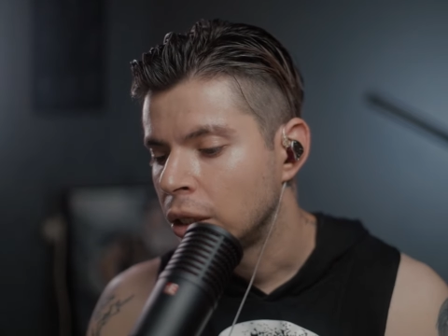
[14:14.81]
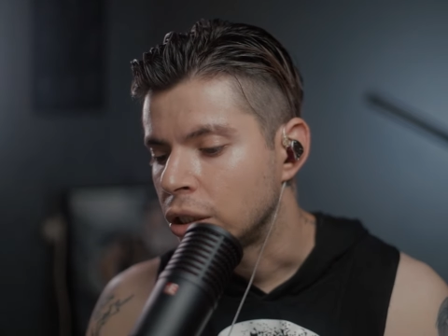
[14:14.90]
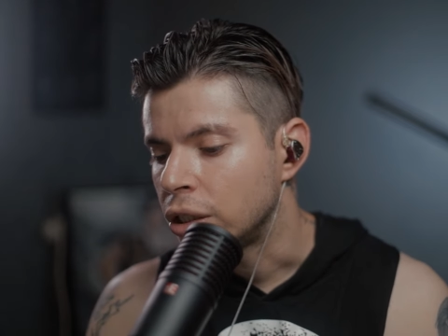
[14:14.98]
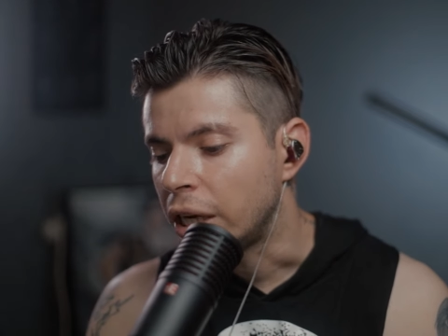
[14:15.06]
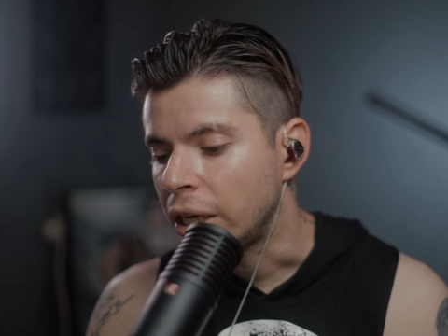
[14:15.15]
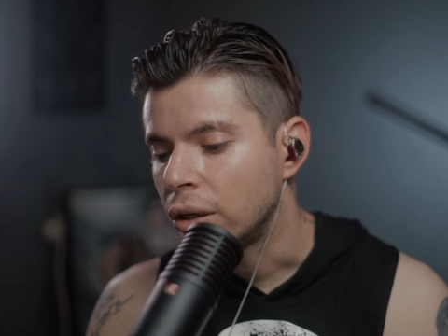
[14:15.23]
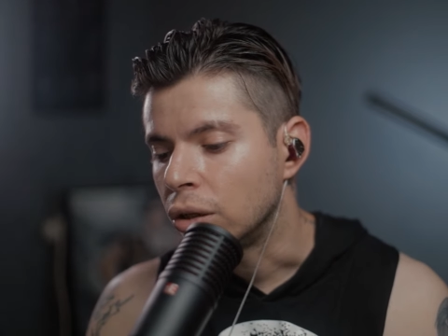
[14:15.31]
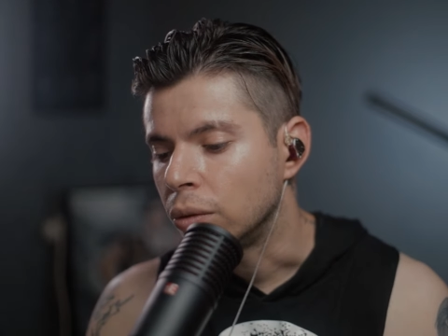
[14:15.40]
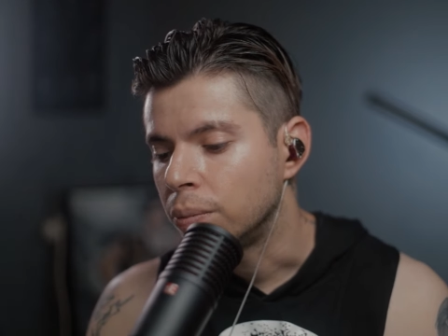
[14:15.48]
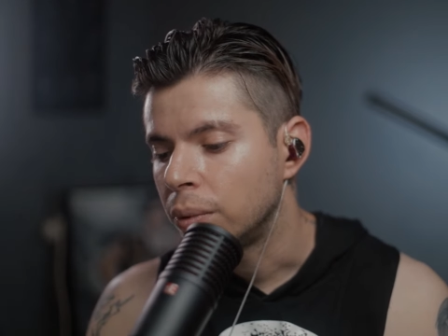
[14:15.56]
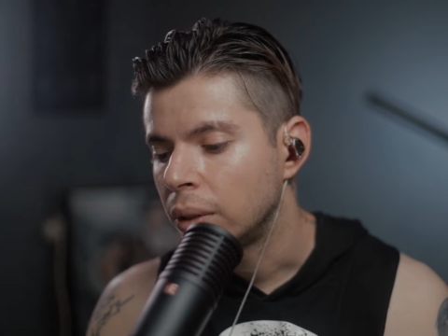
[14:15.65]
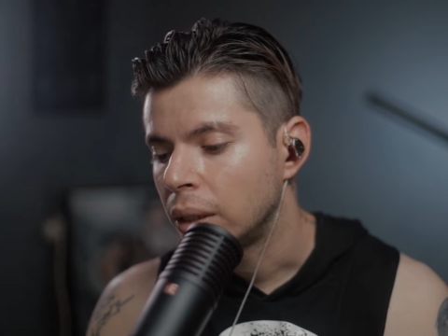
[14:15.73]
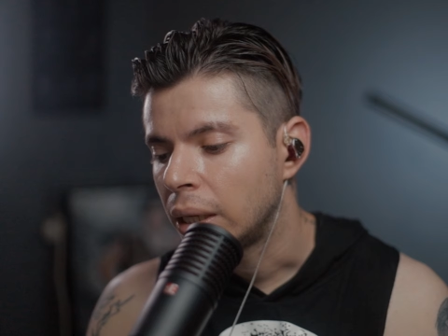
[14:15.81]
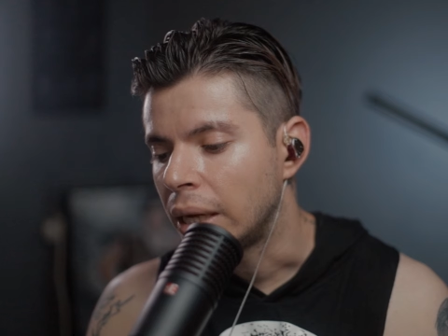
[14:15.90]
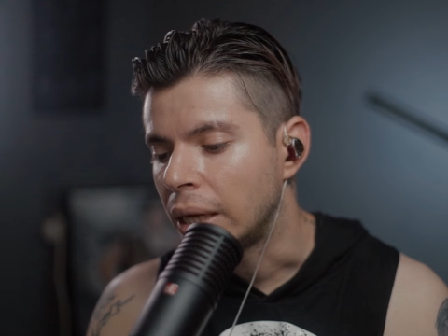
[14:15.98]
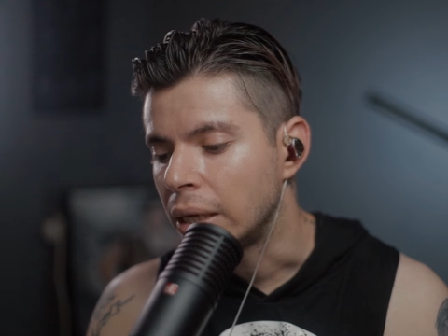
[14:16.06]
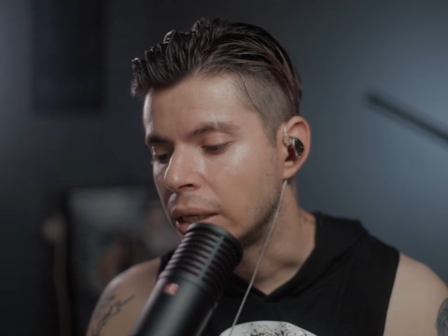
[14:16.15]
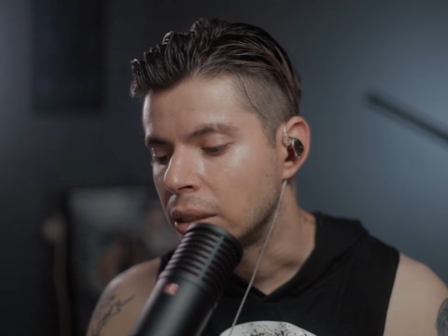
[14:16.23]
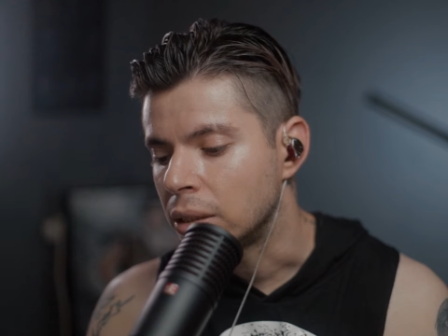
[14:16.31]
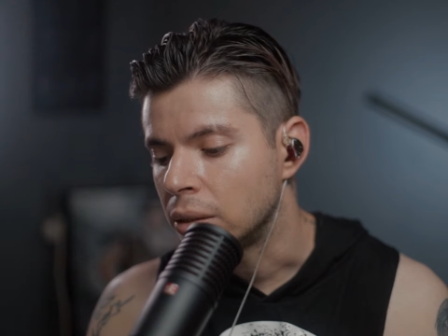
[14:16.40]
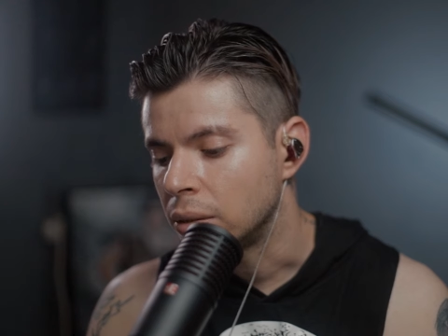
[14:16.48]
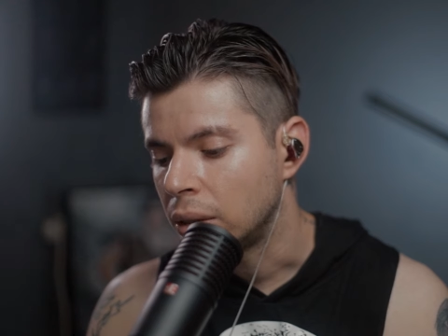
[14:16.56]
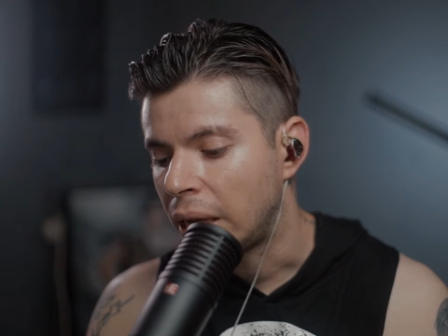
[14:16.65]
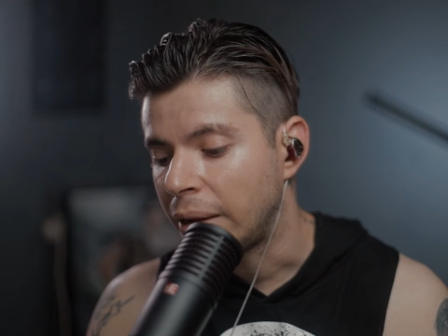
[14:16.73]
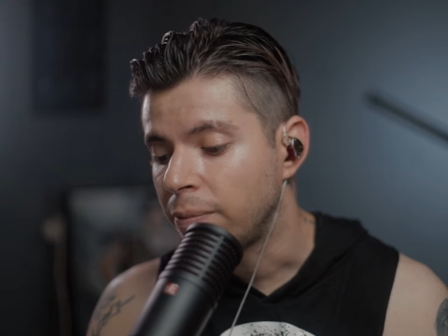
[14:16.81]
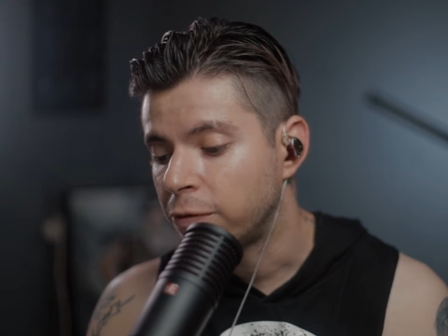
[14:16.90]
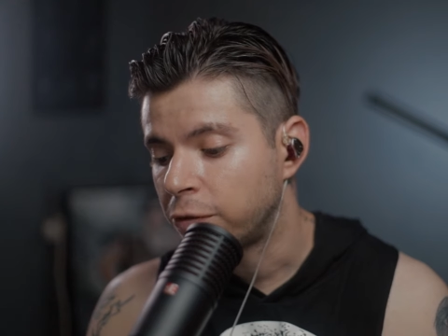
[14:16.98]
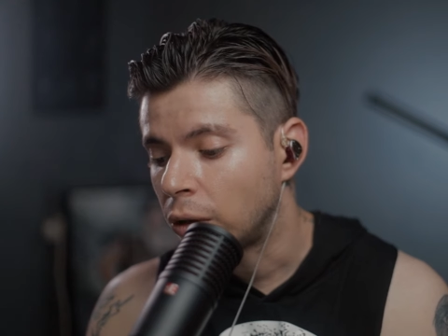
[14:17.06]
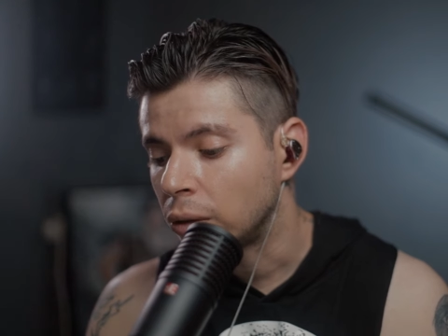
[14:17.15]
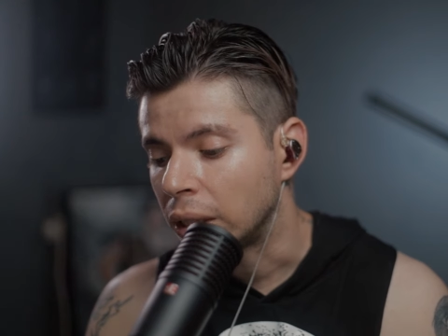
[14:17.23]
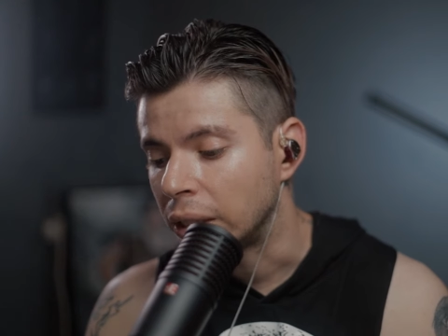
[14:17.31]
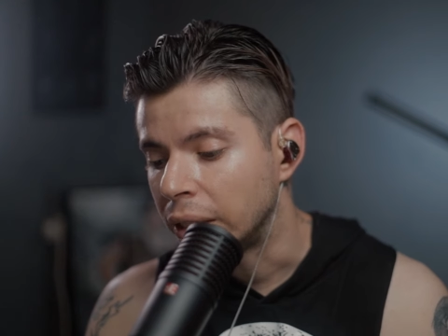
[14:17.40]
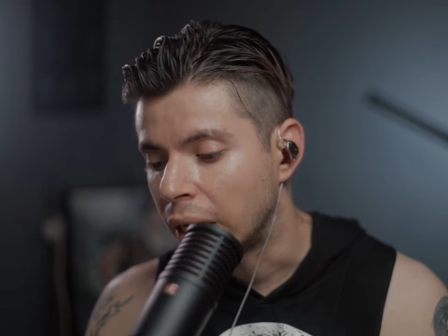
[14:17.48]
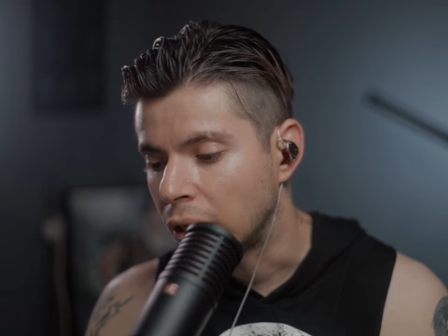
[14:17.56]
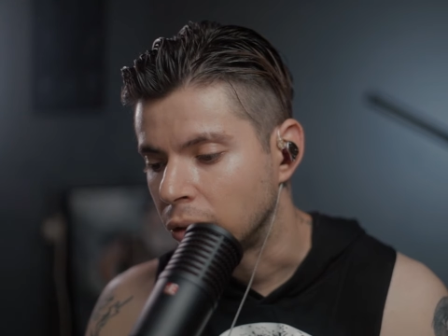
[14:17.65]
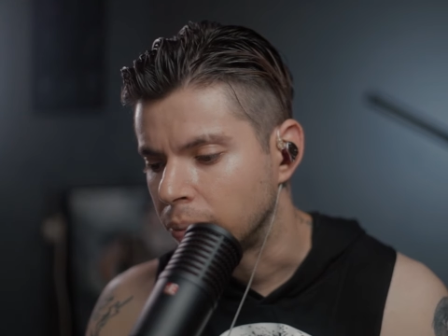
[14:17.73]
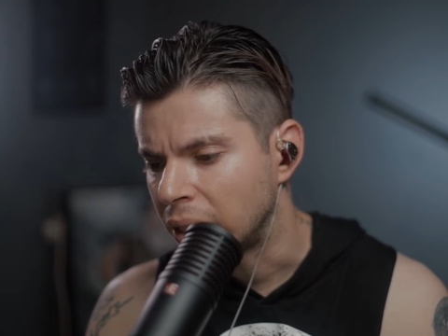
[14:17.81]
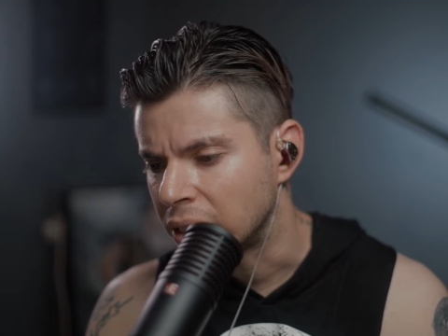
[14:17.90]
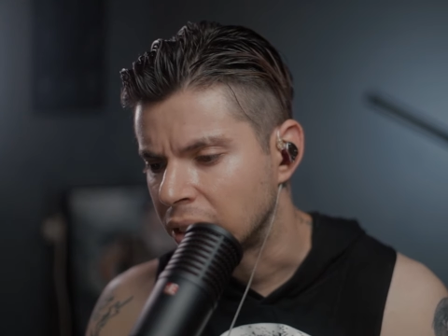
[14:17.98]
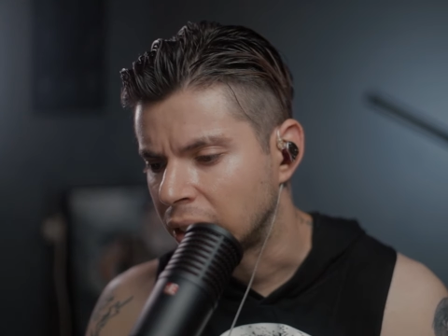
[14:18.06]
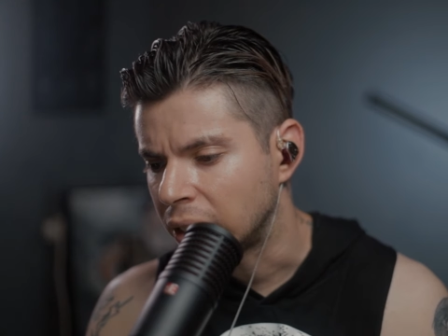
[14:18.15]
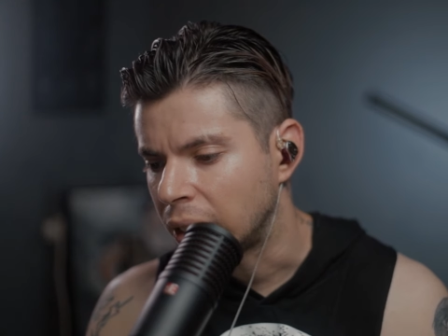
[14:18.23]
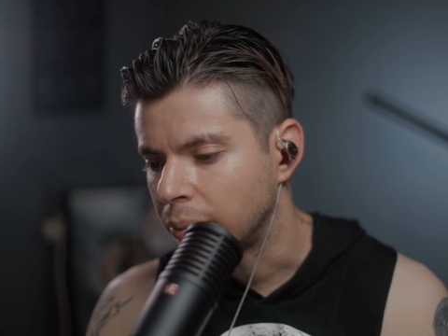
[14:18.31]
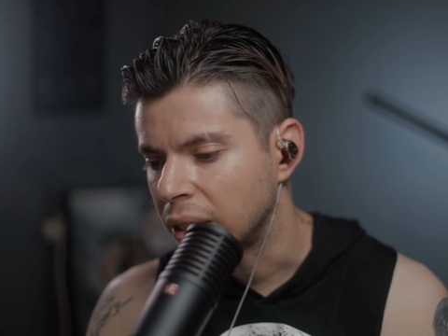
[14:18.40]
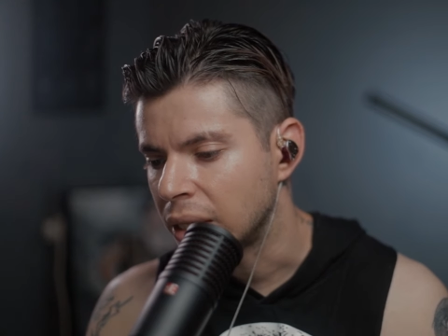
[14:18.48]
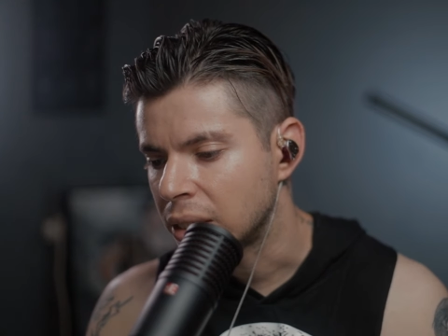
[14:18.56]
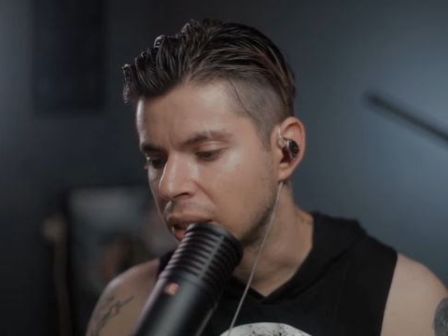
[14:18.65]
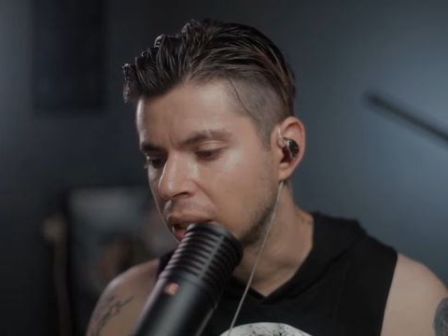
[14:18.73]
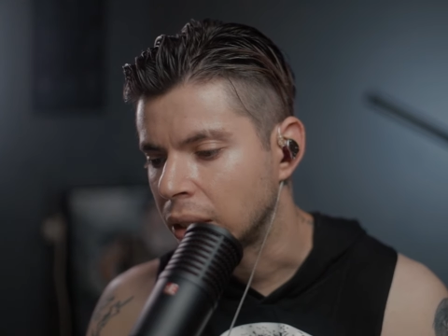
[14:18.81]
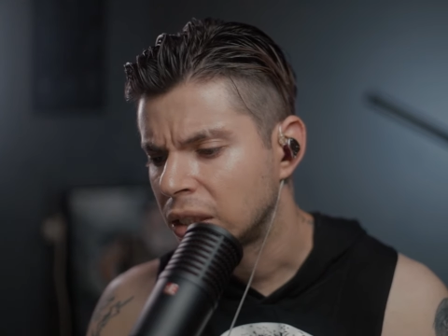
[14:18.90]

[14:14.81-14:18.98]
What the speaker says: J-Hope is him falling down, basically, I'm guessing.